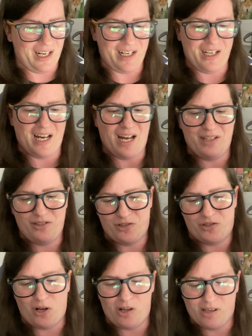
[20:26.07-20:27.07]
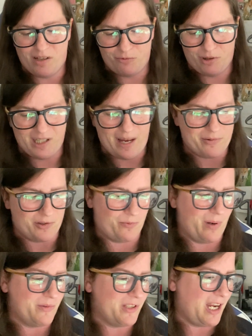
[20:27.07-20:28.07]
and not just all on Relapse's
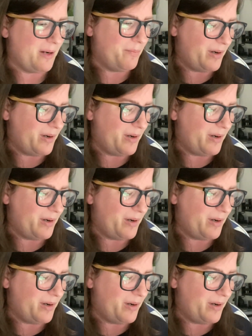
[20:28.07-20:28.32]
website.